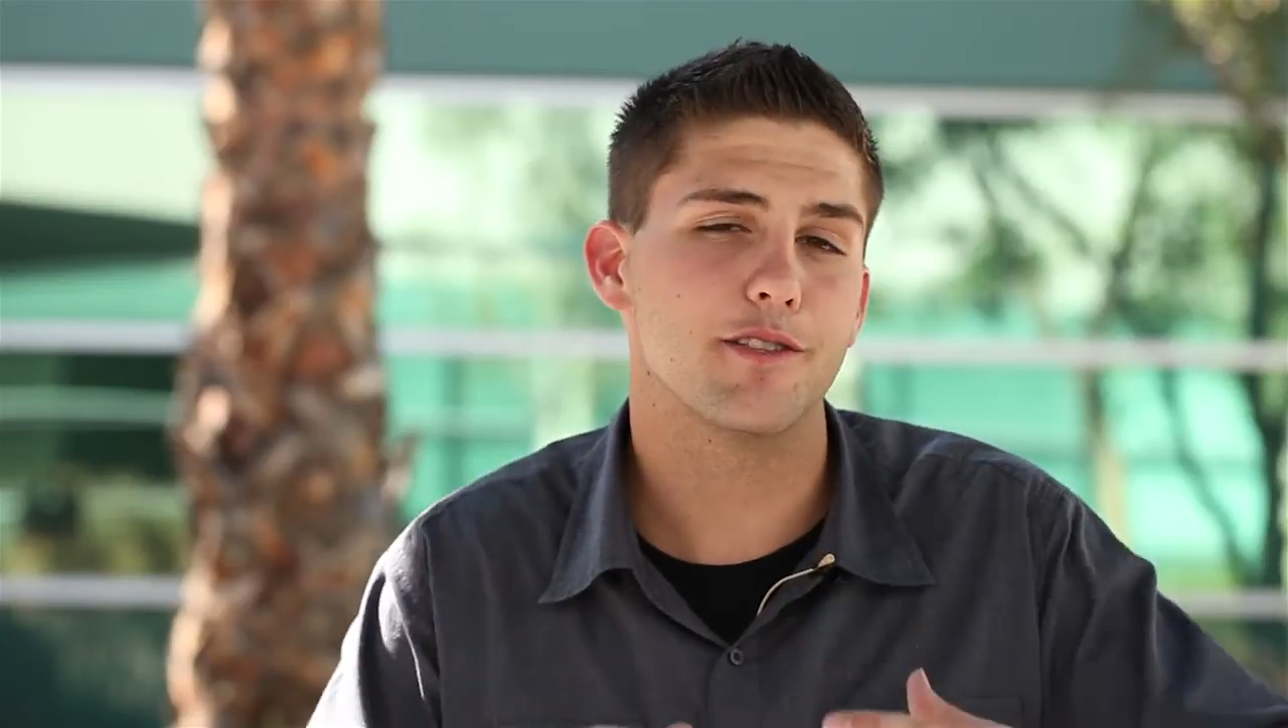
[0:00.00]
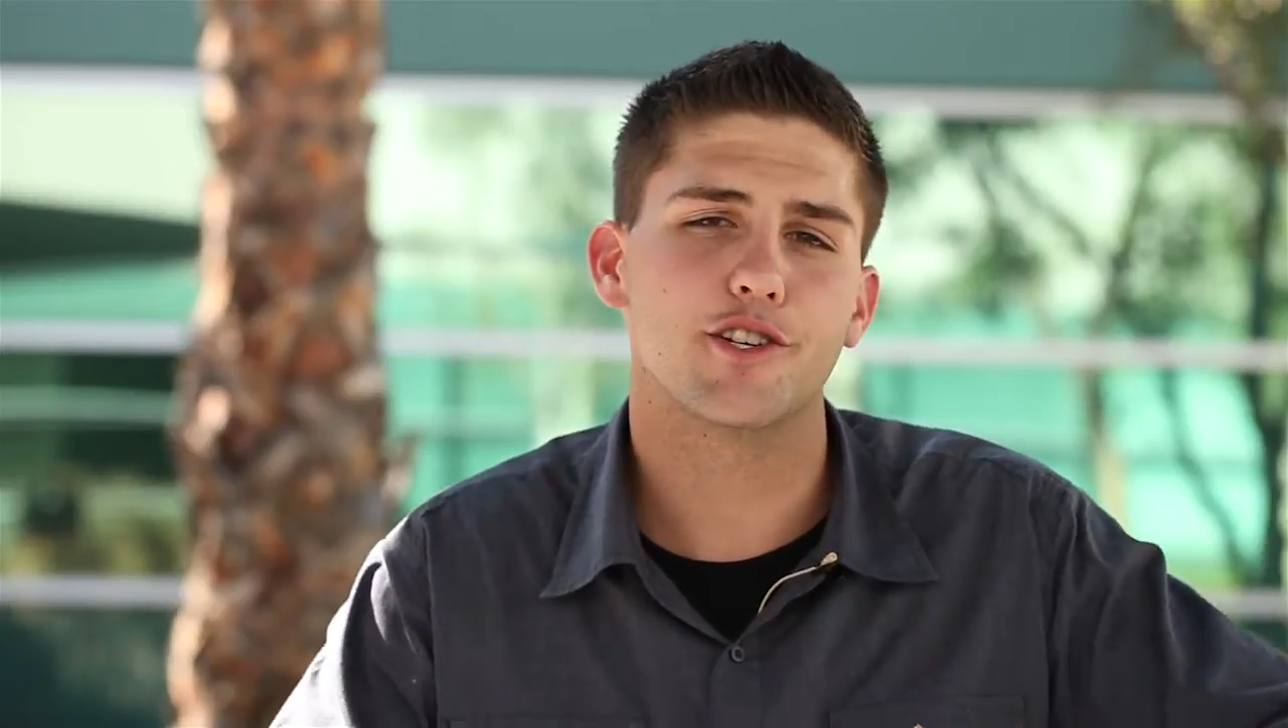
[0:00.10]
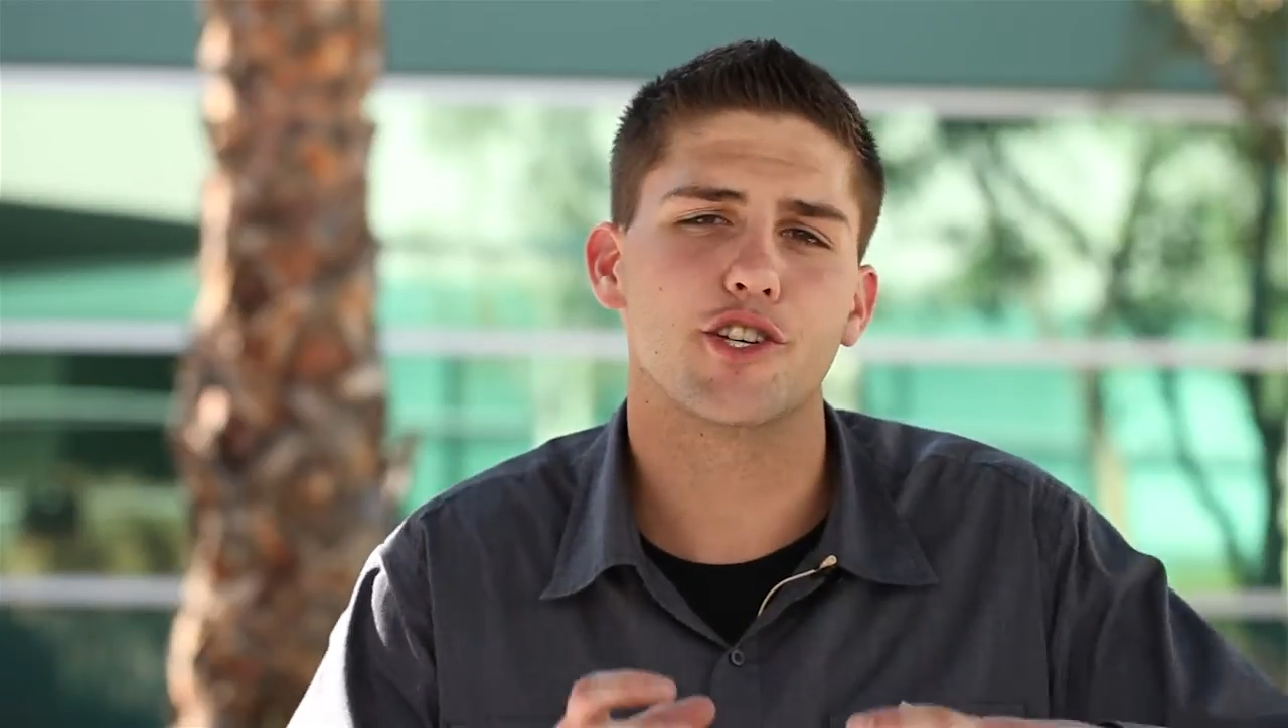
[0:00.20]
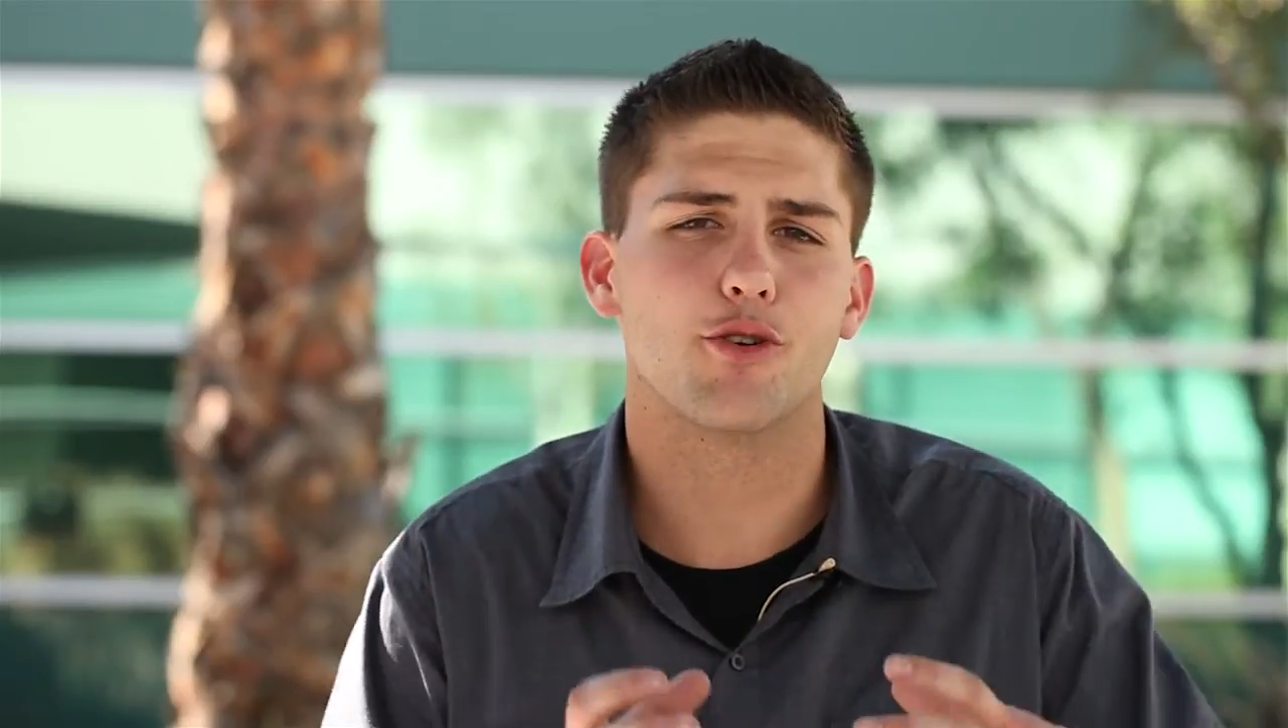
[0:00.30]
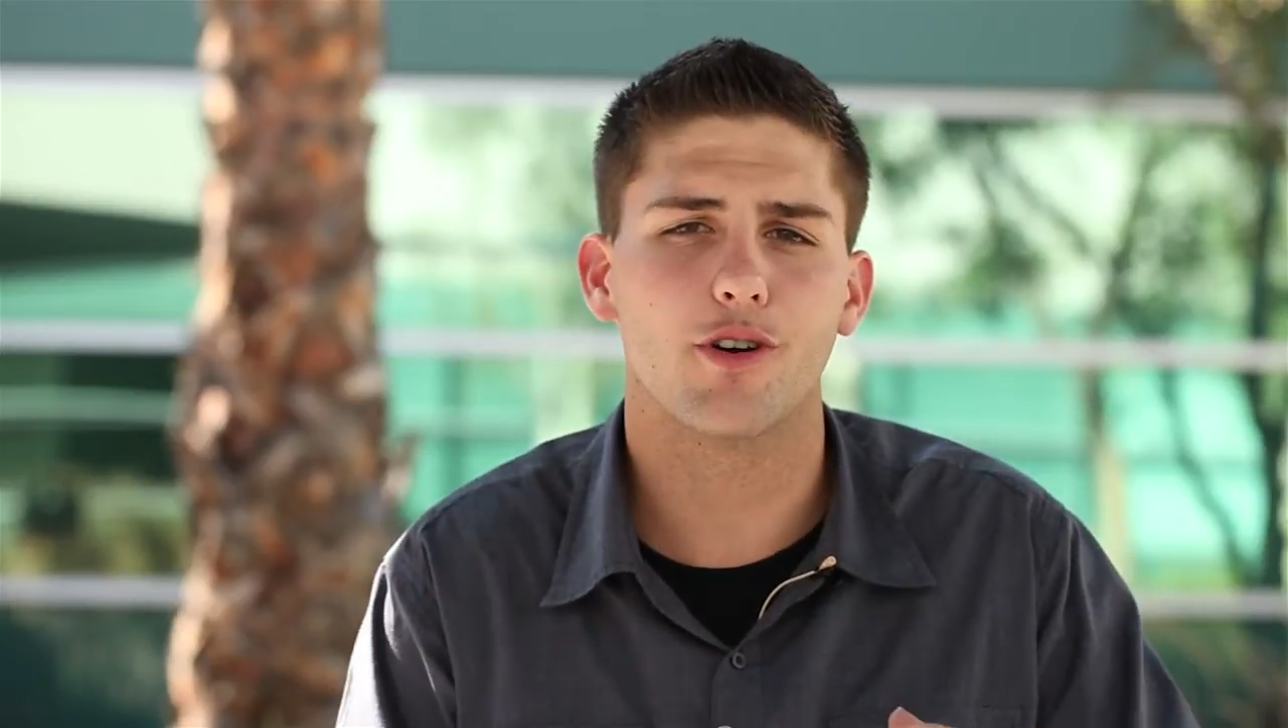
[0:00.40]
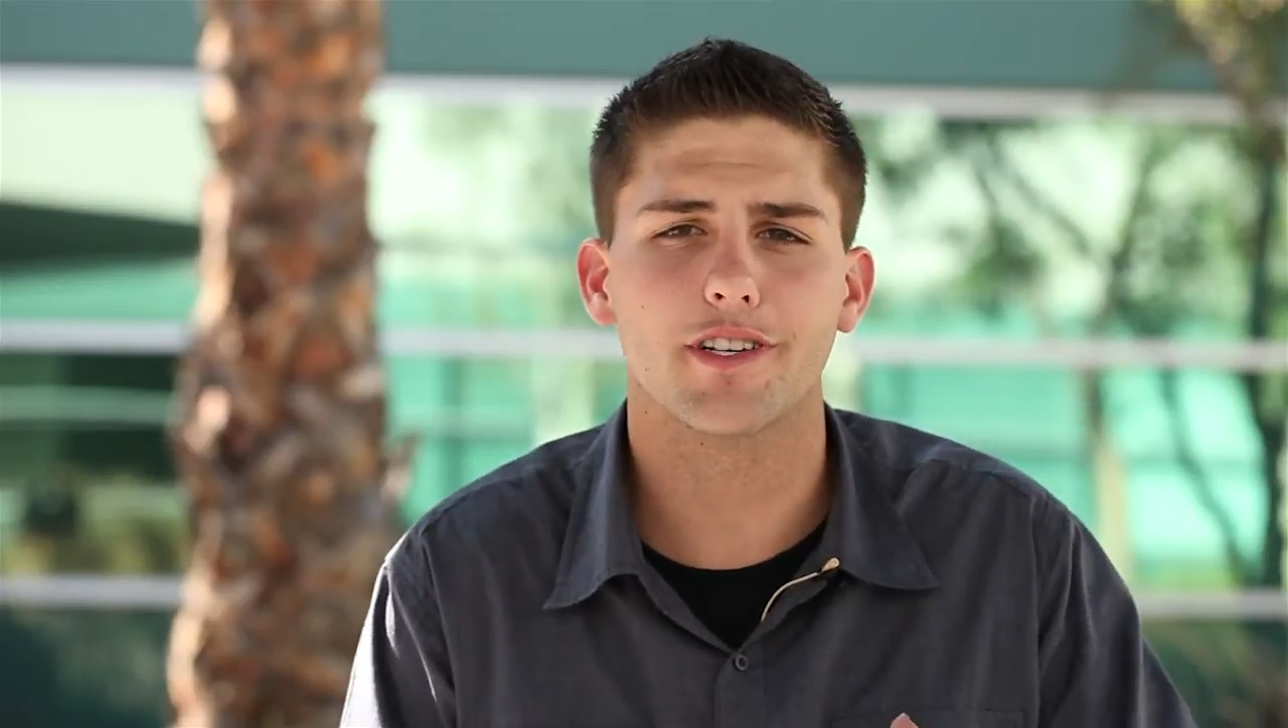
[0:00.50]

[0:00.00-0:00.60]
the short